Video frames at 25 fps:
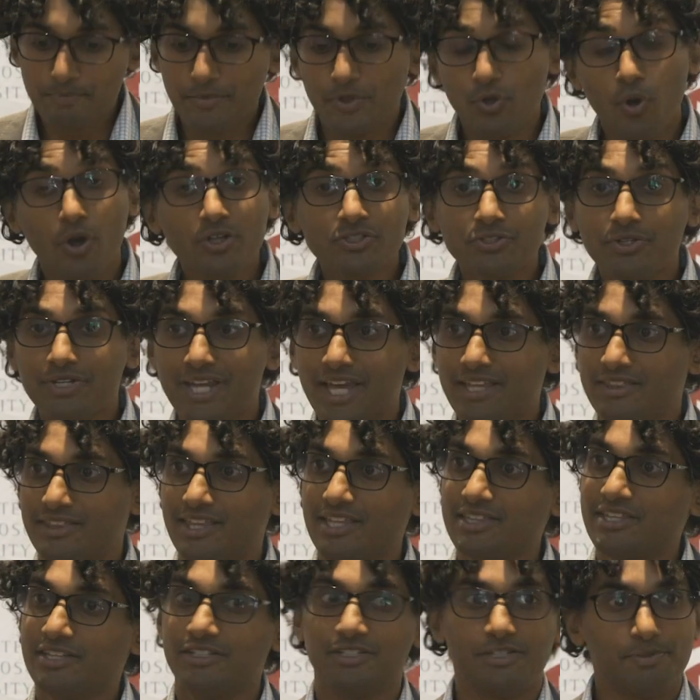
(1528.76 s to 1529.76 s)
You also get
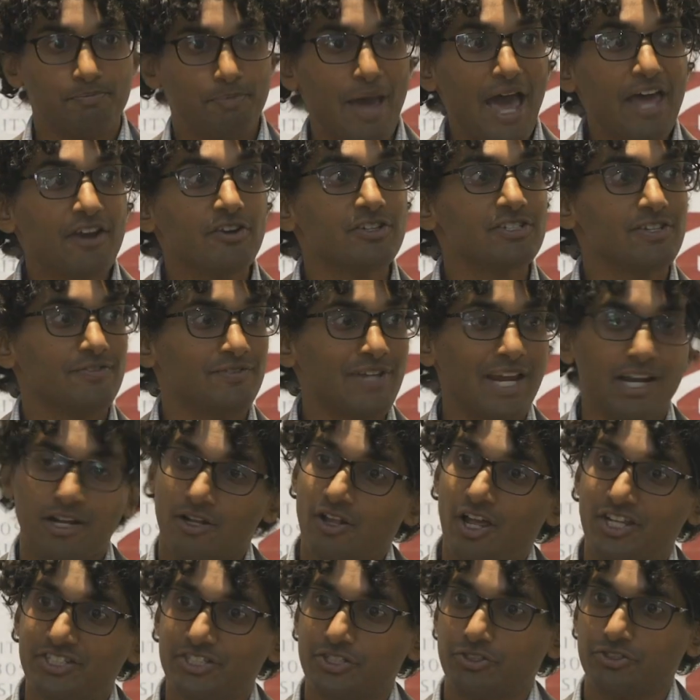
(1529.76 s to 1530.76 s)
that the patterns of
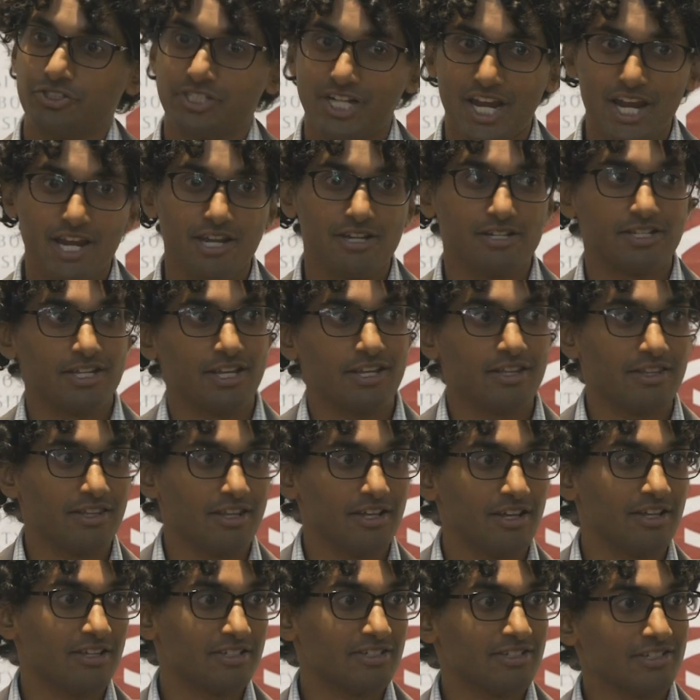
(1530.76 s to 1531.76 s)
technological change in
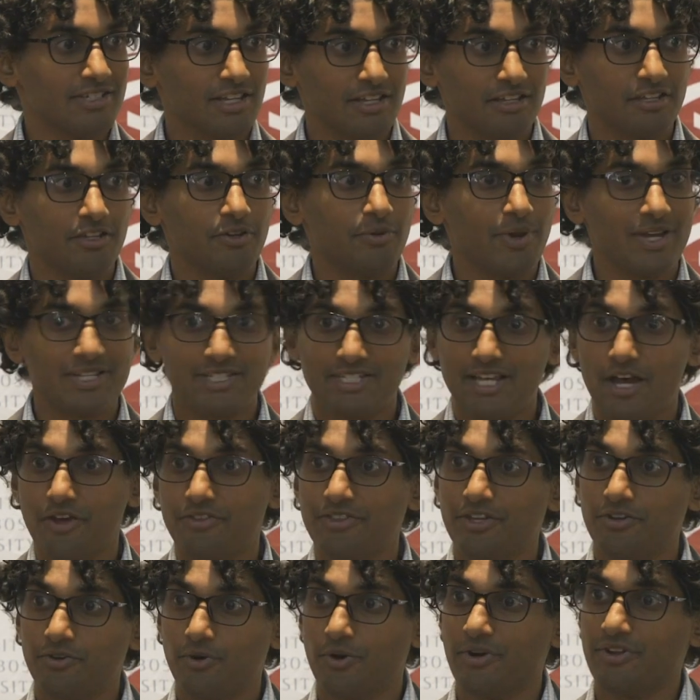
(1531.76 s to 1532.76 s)
the US
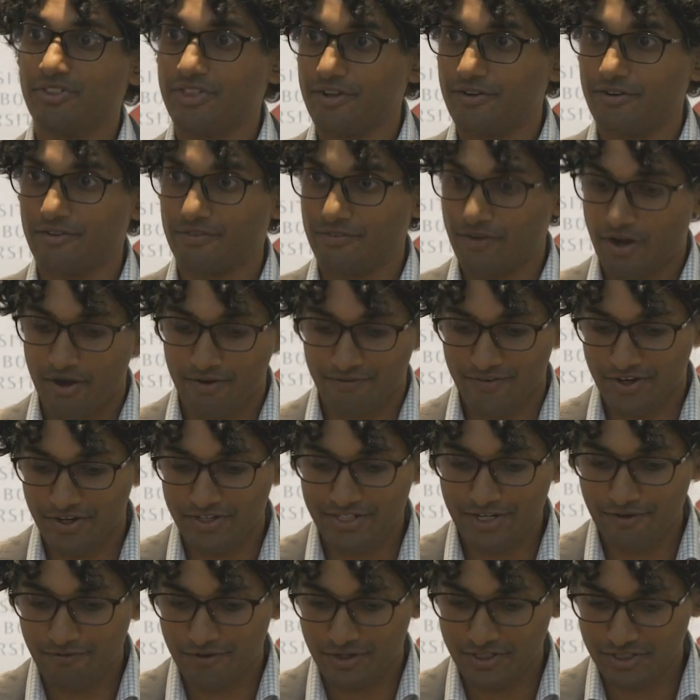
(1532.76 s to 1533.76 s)
South and North are
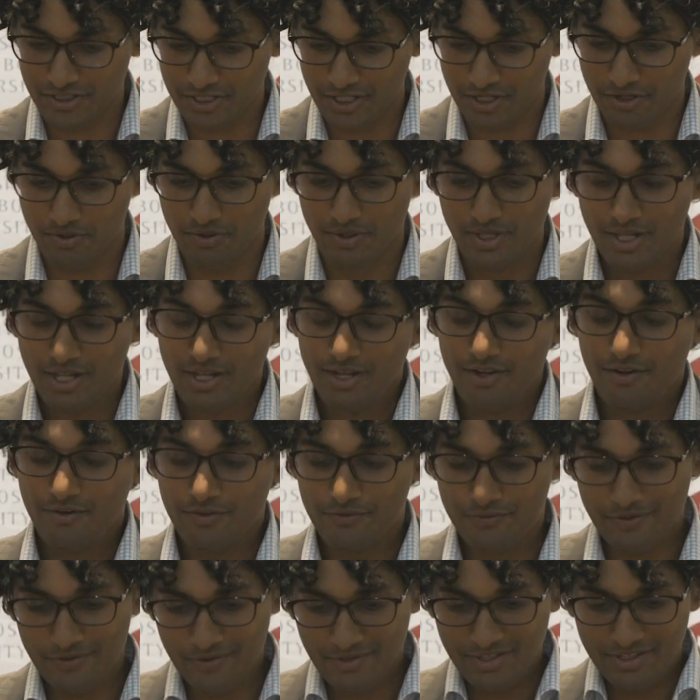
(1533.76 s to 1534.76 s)
very different. So
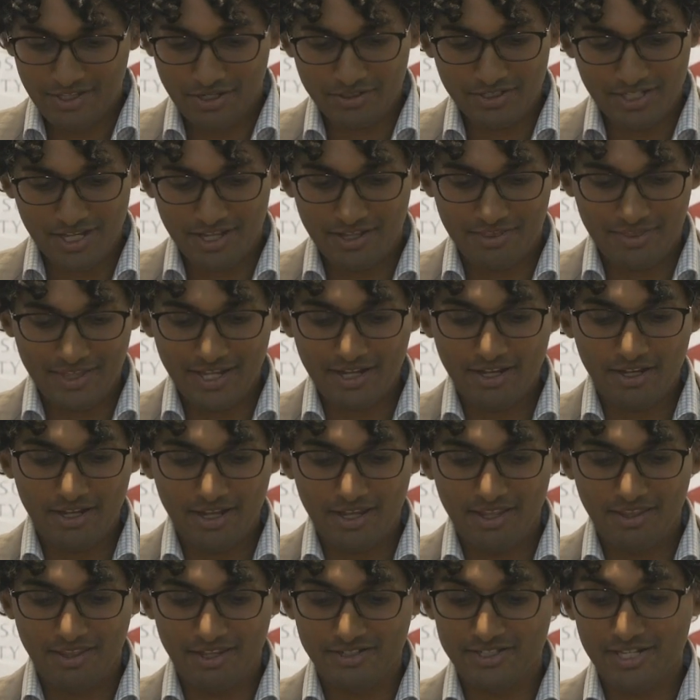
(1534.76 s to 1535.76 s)
there's an
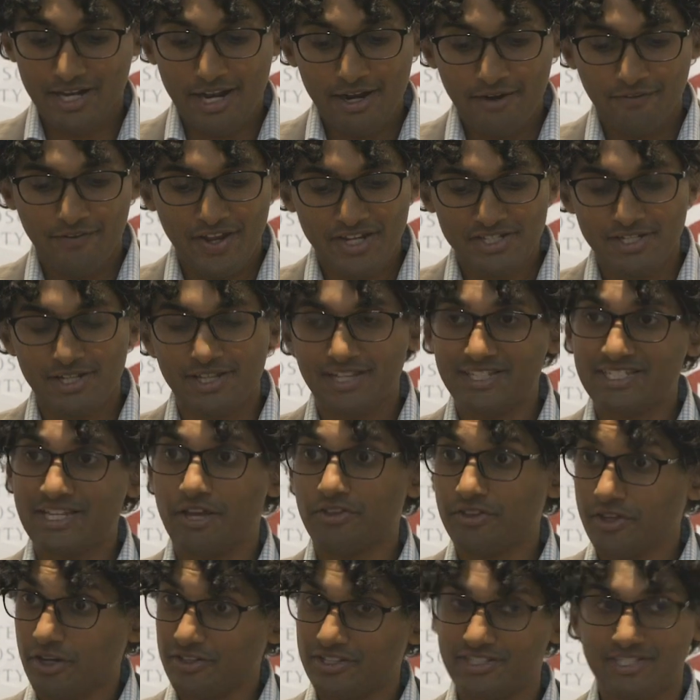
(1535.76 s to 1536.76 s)
innovation in the
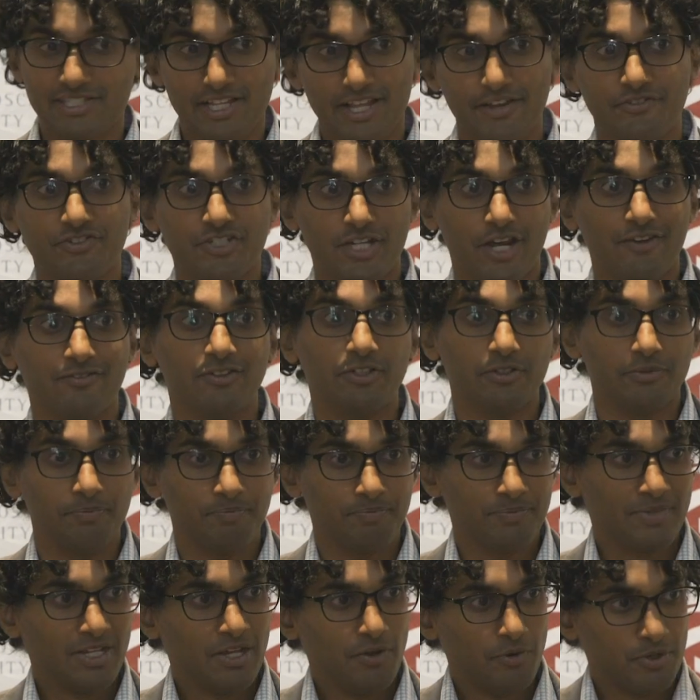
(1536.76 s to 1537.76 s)
South called the slave shovel,
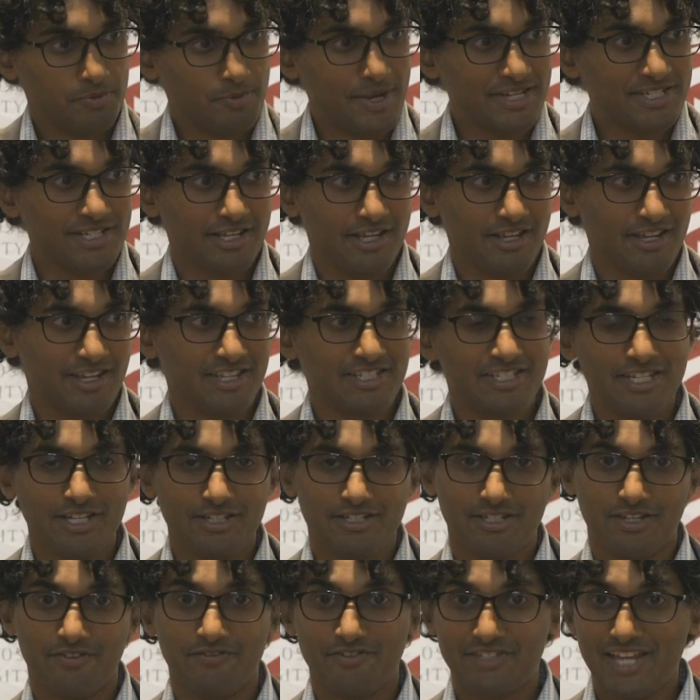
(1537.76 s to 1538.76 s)
which basically
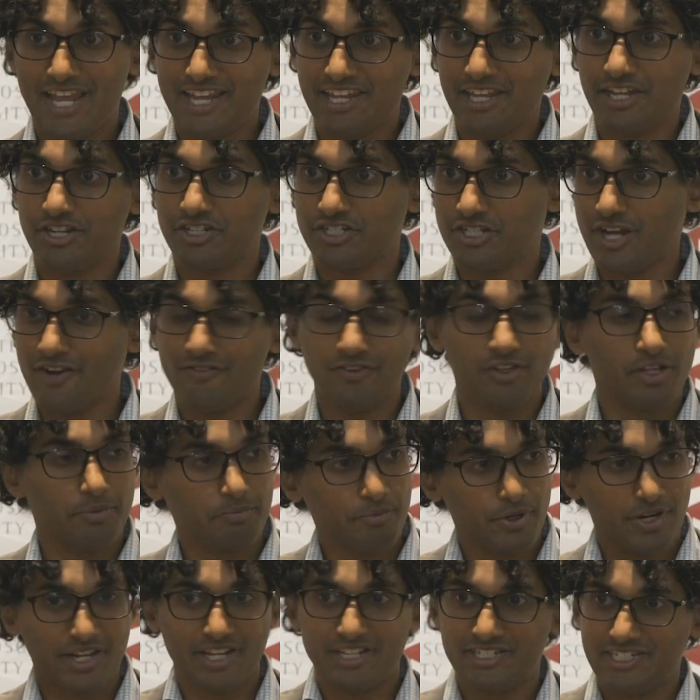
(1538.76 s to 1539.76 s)
consists of taking a shovel
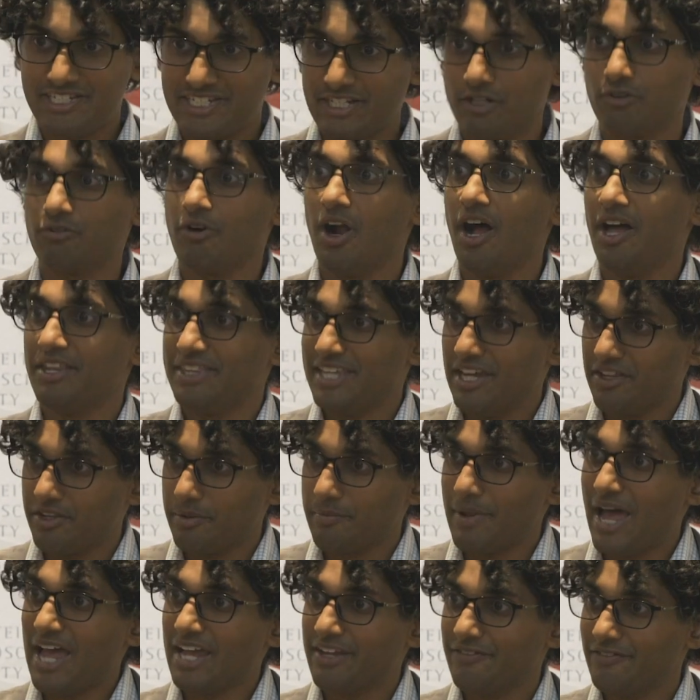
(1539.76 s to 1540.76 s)
and putting a steel rod down
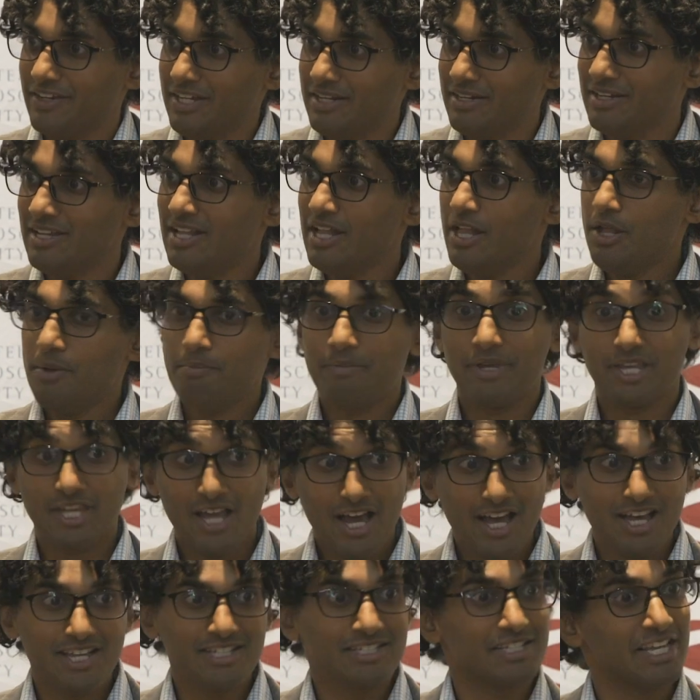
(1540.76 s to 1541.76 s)
the back of it,
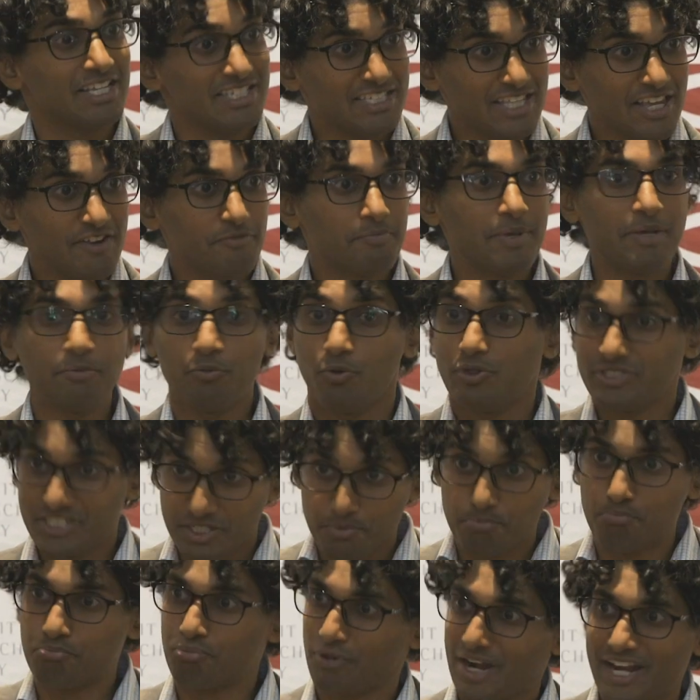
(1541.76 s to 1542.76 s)
because enslaved people would
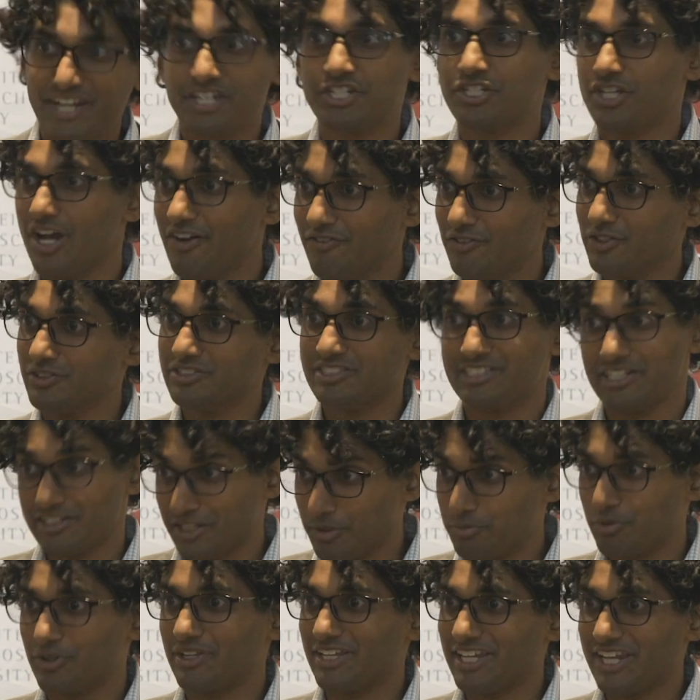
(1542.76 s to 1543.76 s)
just break shovels
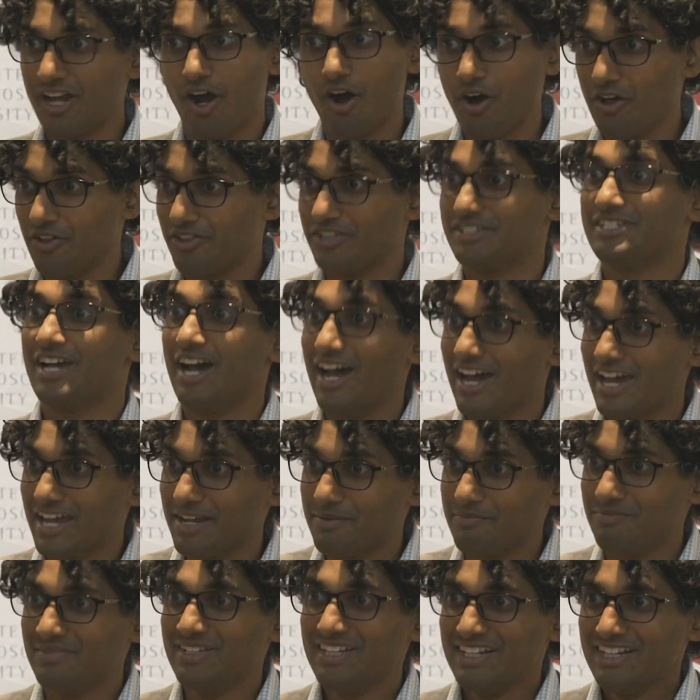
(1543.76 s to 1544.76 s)
deliberately all the
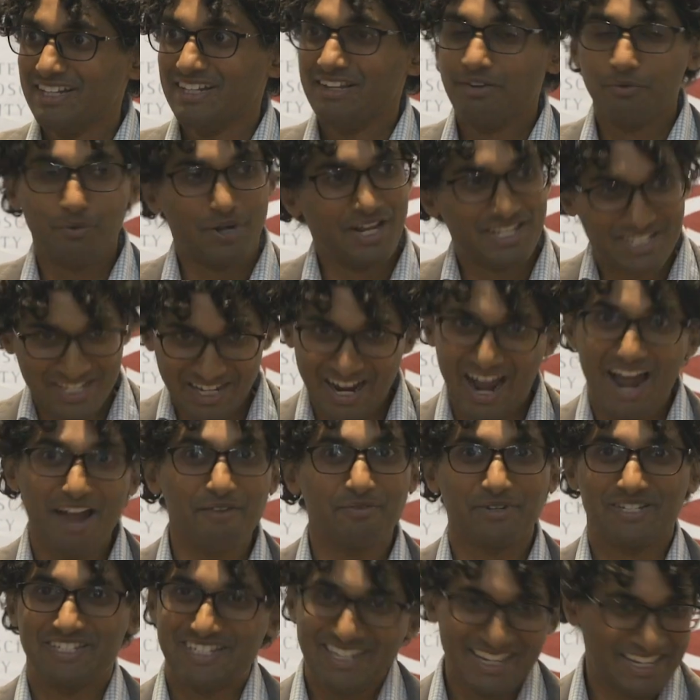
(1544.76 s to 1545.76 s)
time, which
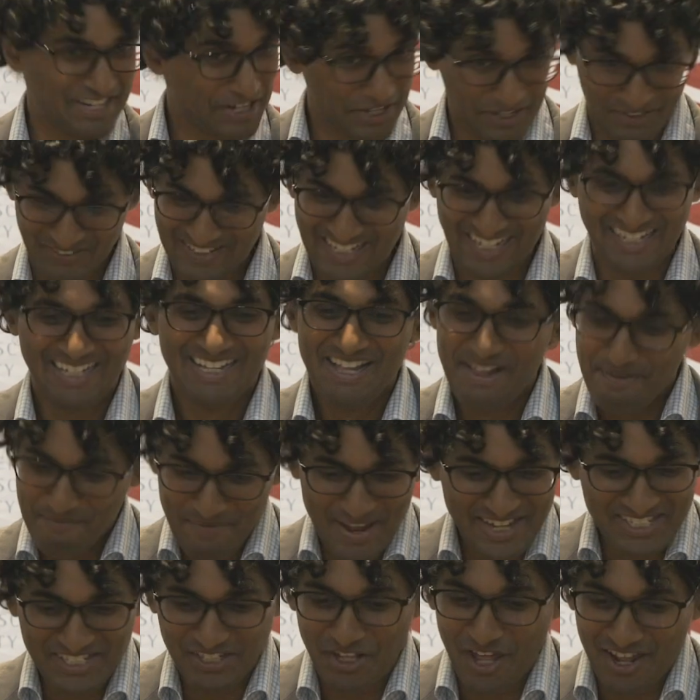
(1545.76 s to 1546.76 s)

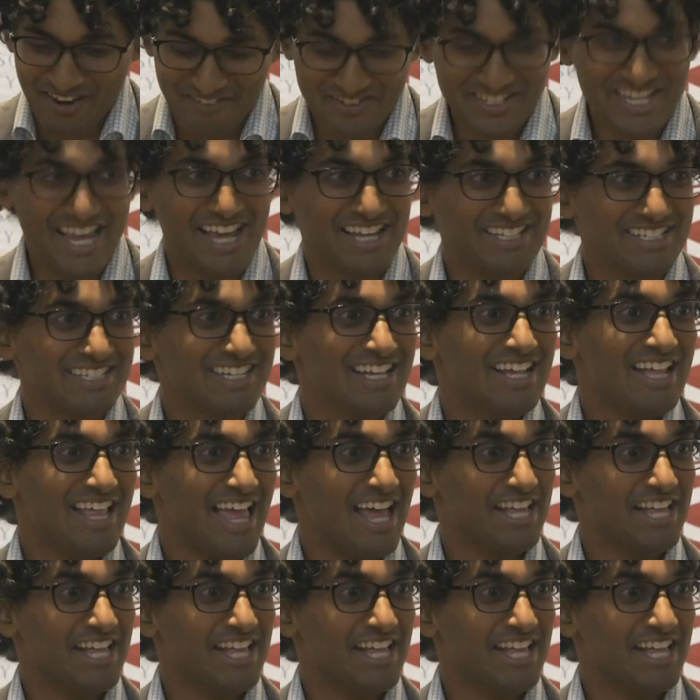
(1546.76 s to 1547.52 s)
makes a lot of sense.